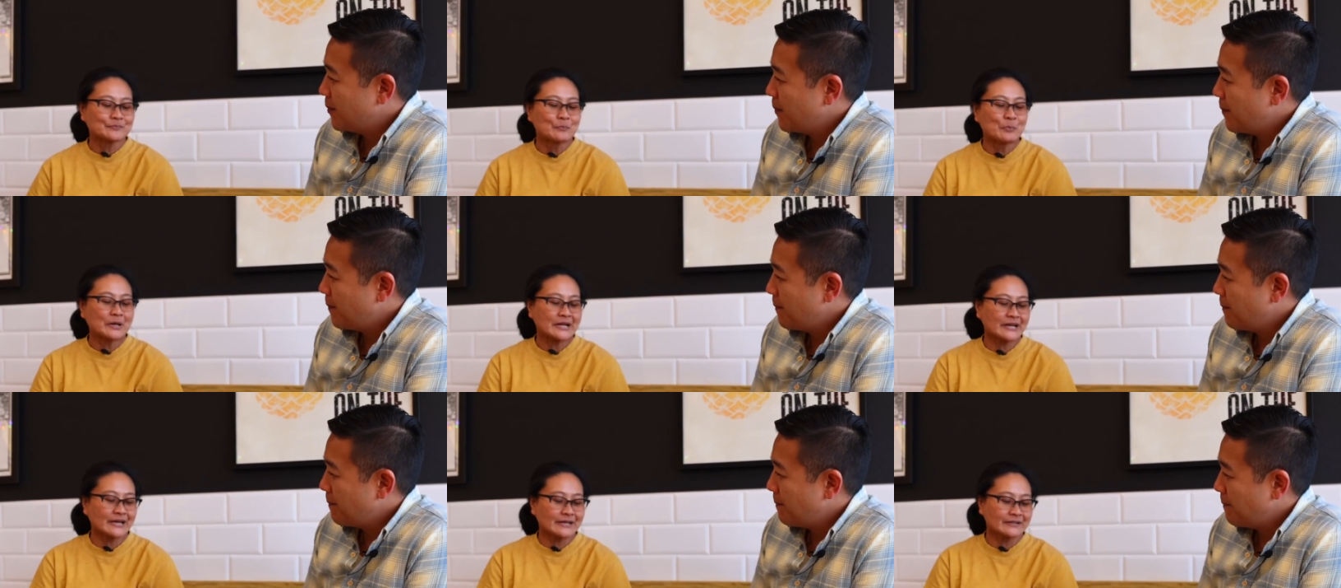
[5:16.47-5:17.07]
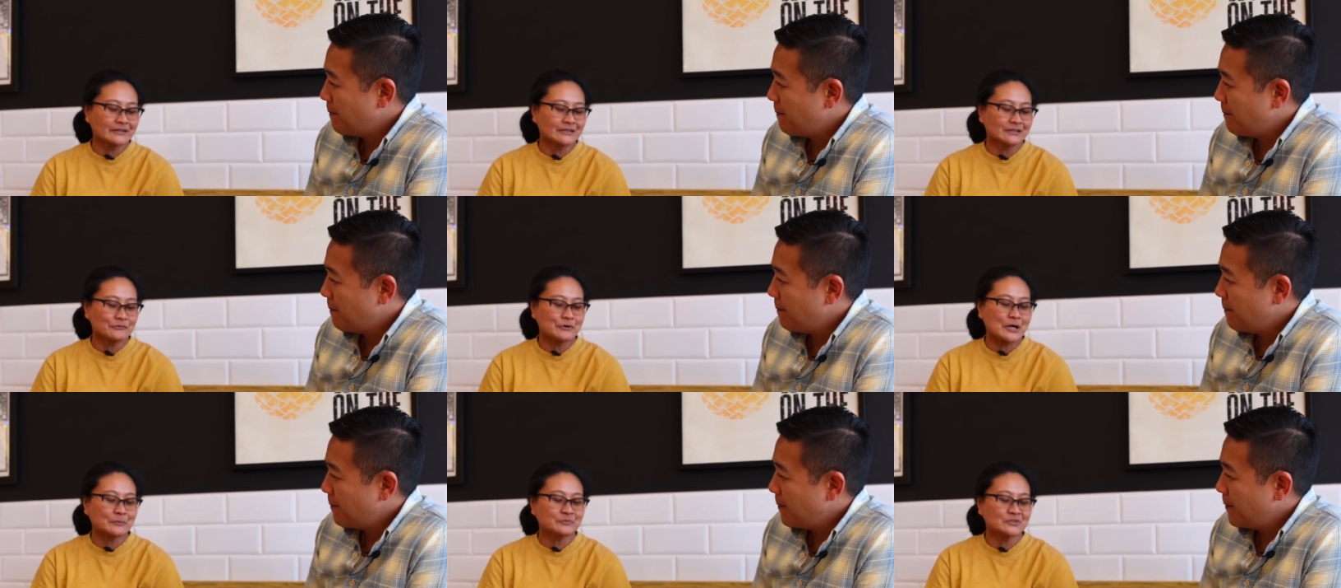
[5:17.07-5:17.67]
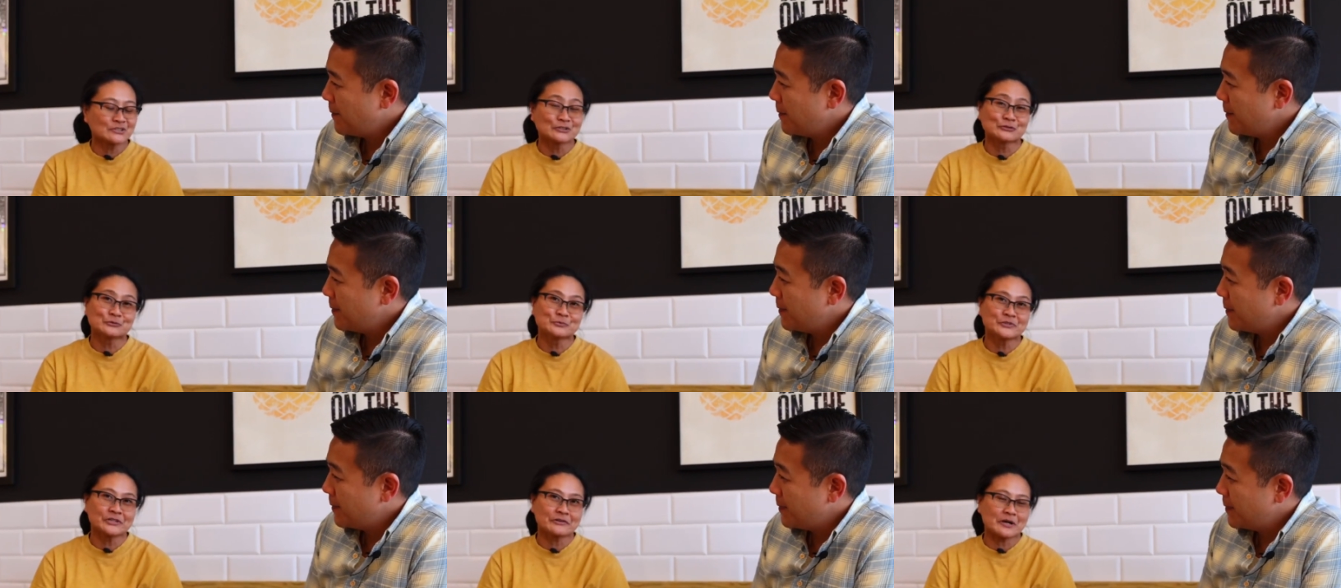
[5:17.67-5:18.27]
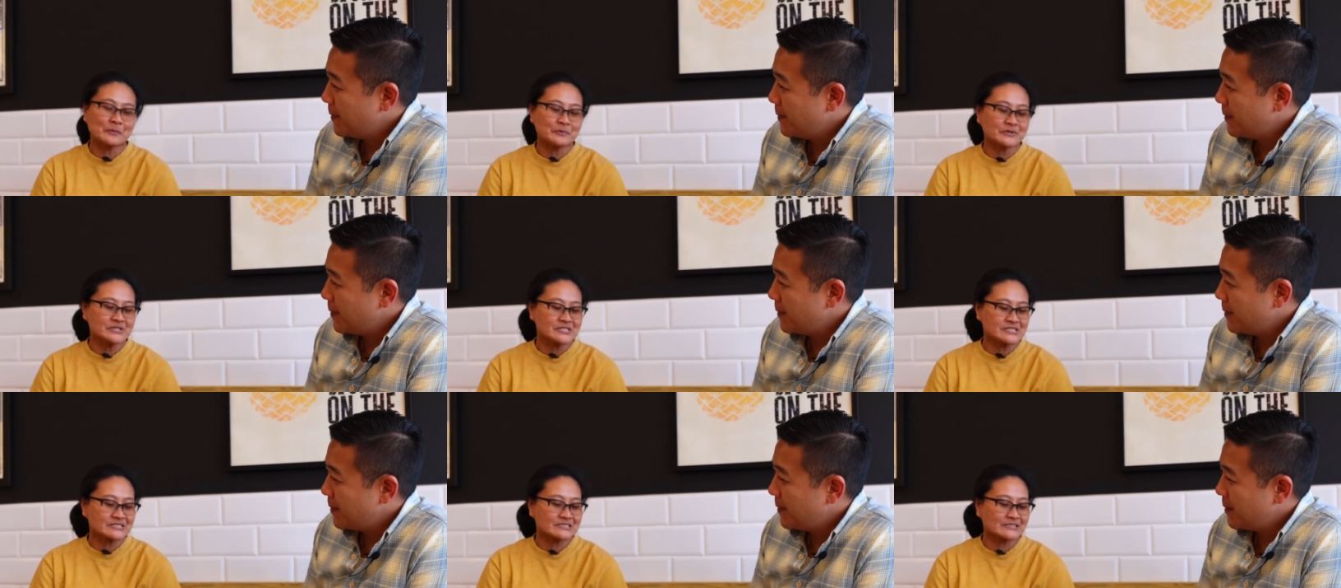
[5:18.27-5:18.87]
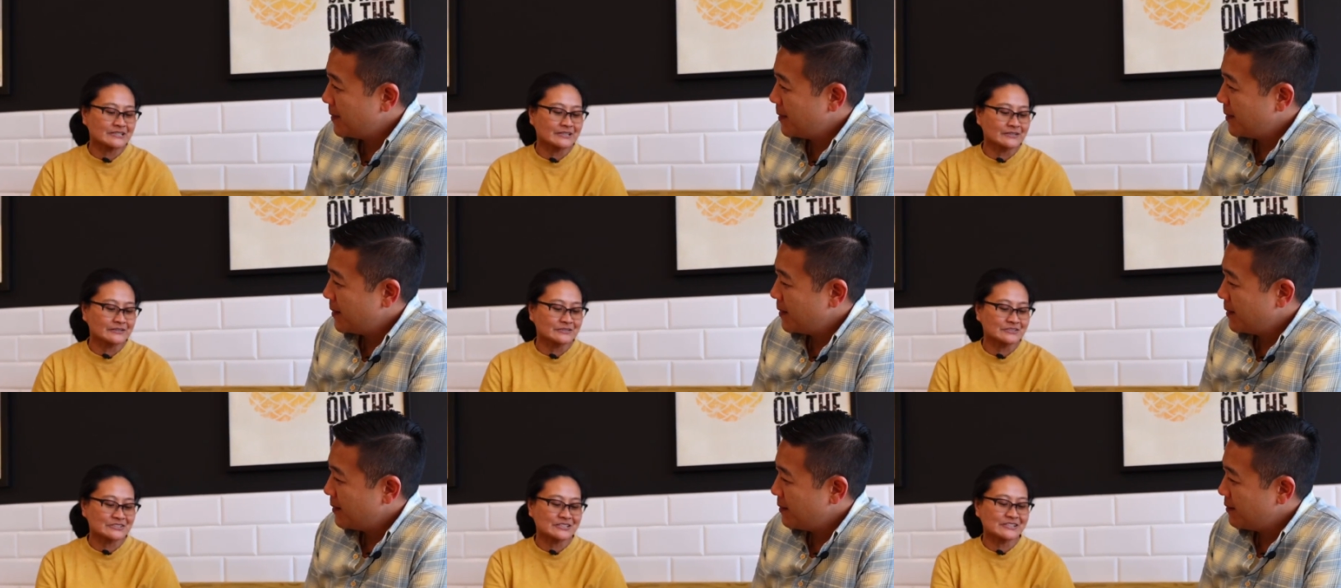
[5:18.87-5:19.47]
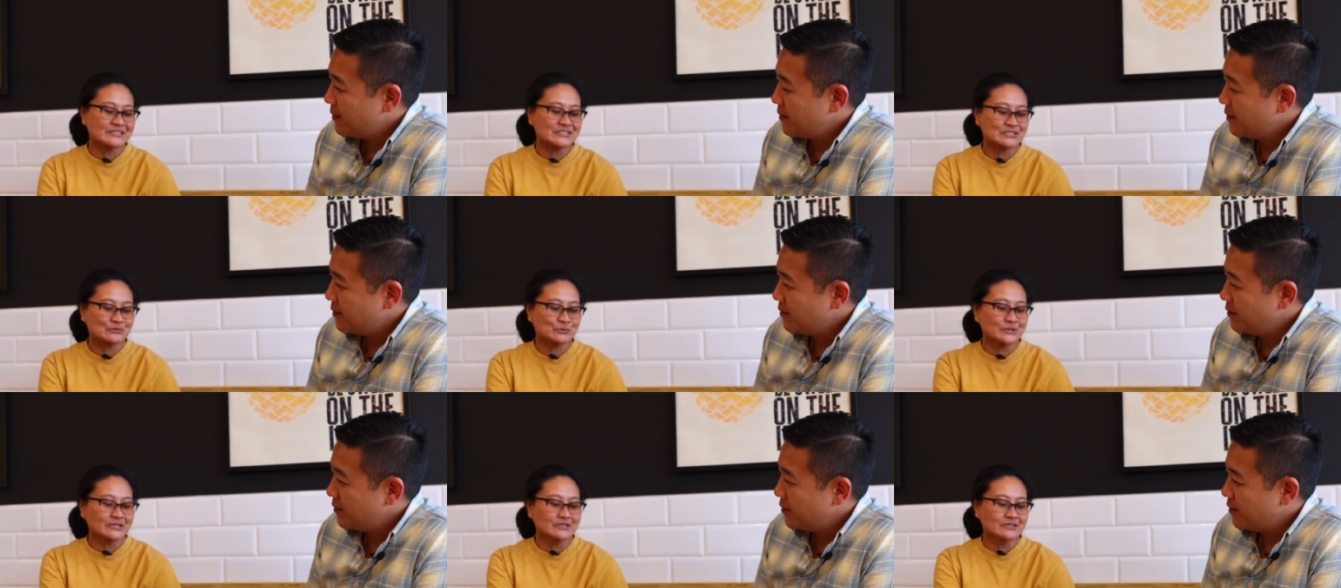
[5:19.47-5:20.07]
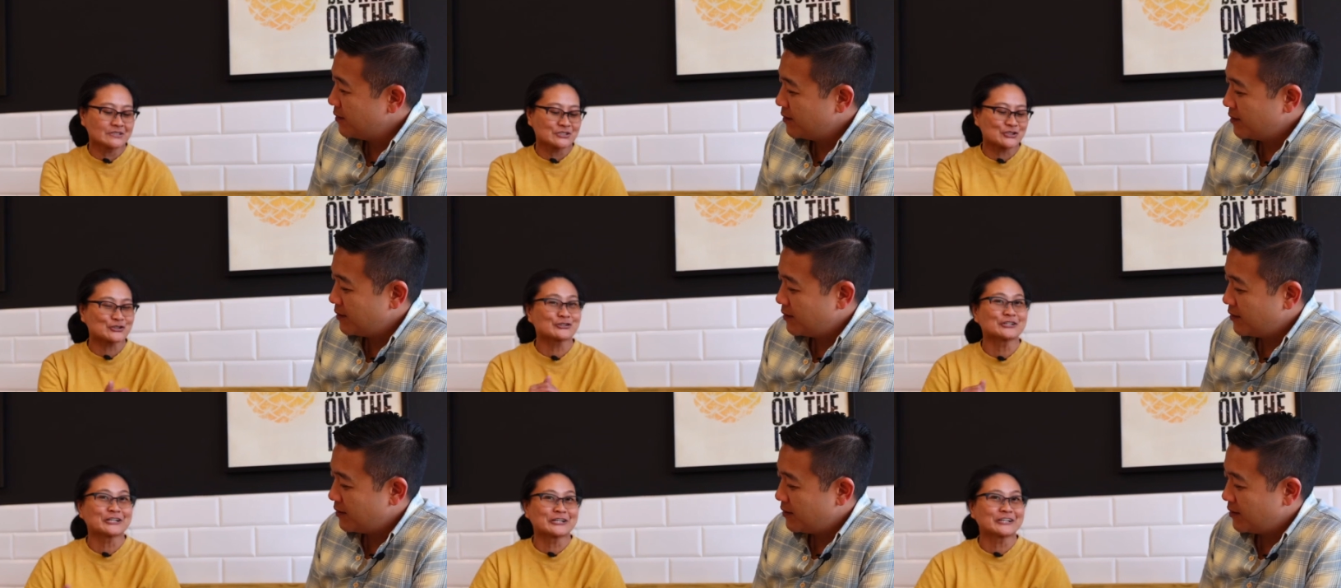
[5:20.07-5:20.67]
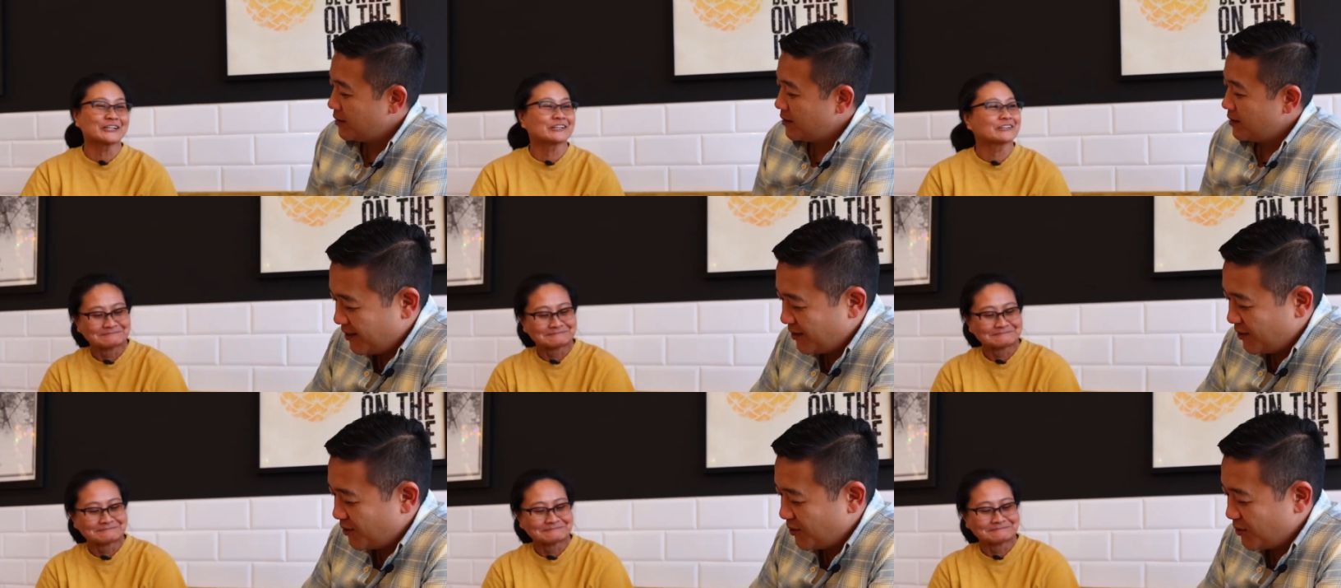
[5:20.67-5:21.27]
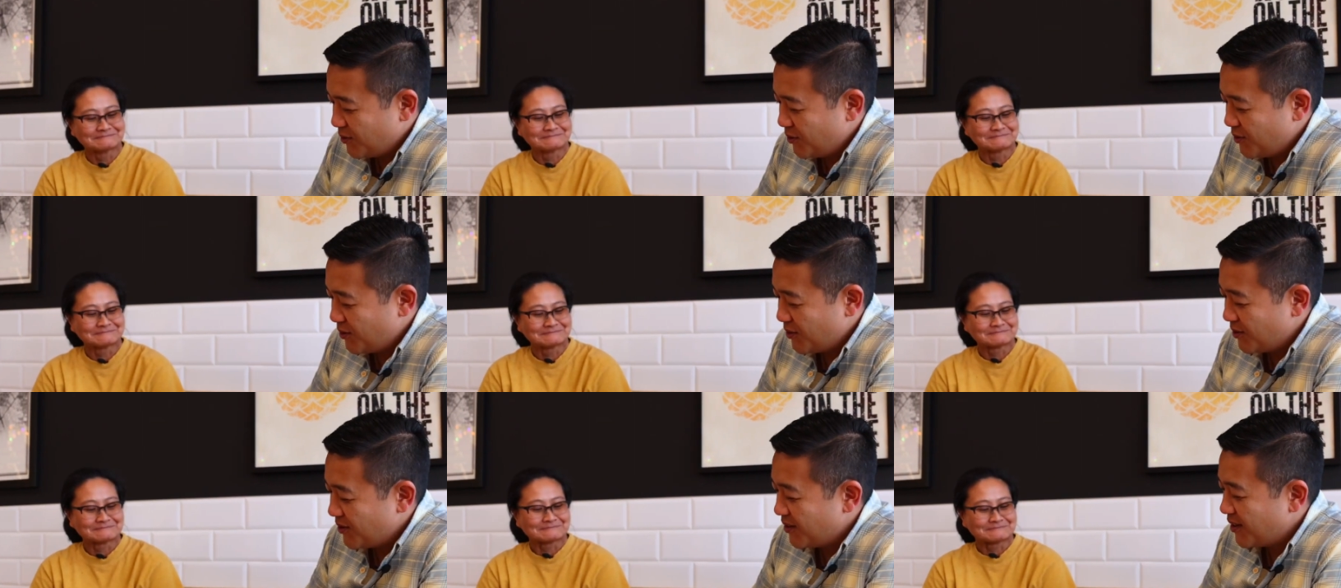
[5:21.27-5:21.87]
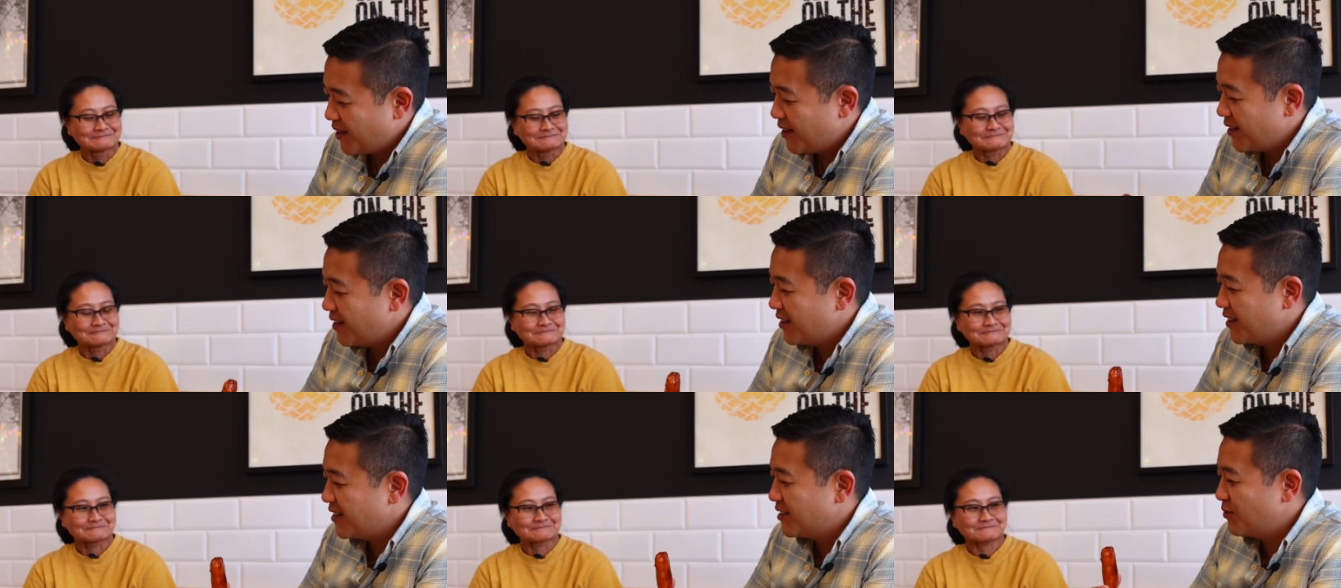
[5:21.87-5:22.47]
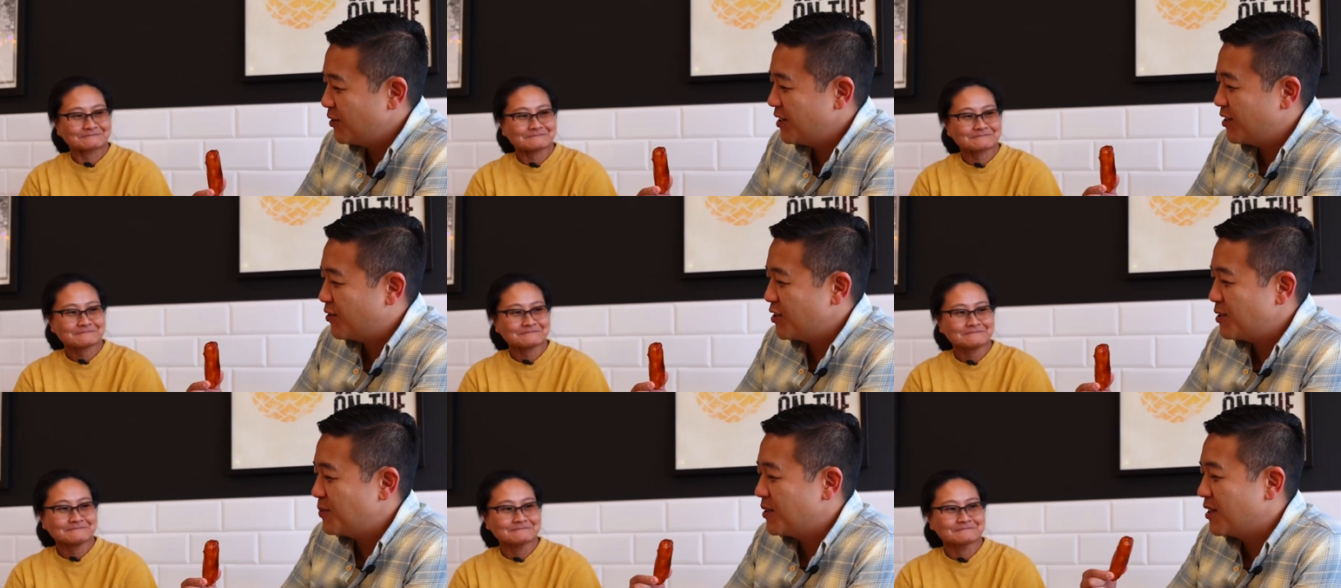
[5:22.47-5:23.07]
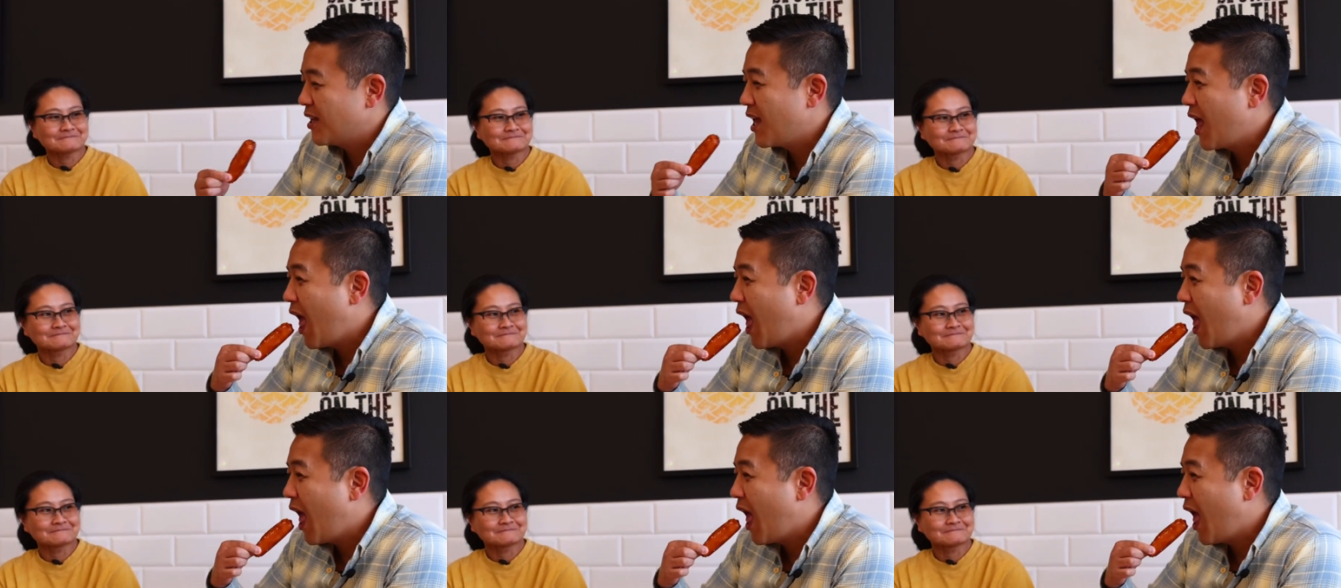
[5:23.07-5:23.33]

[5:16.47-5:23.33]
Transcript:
Speaker 1: banana wrapped in lumpia wrappers and it's glazed with uh, sugar.
Speaker 2: Ooh, it's really crispy.